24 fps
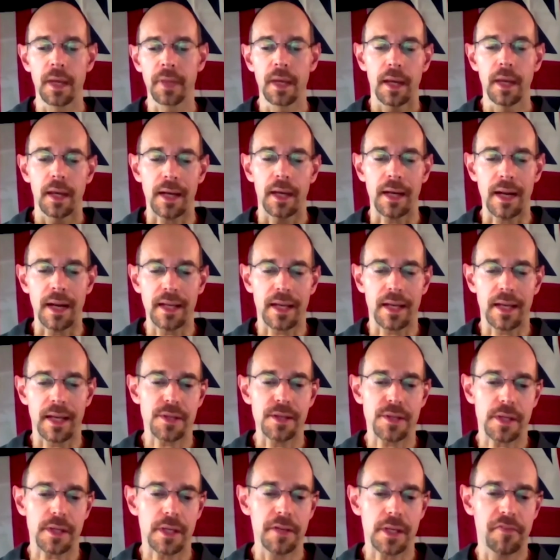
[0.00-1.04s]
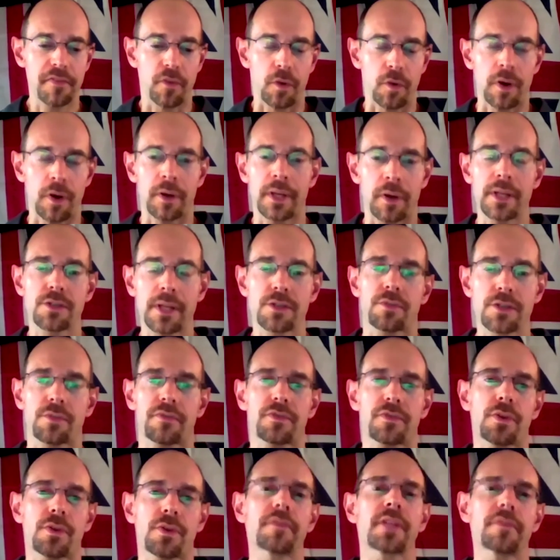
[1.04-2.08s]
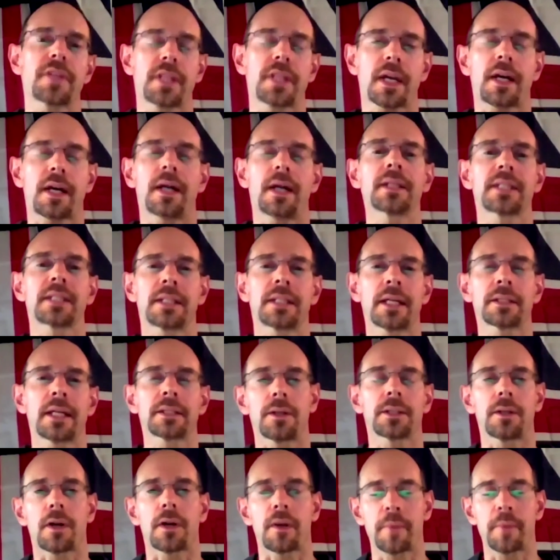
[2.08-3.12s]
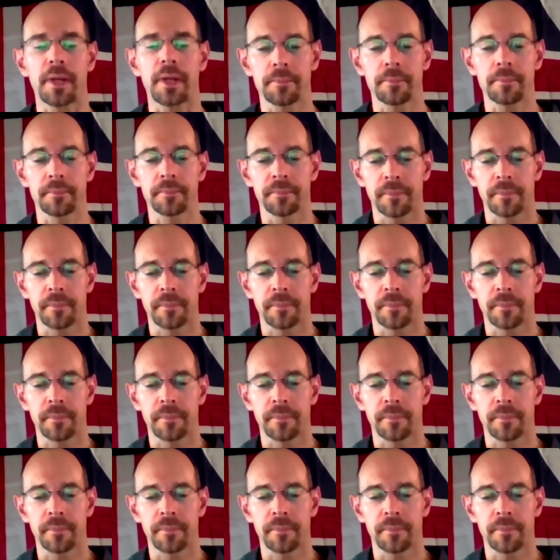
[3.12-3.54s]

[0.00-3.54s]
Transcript: In any case, he served in the Continental Army,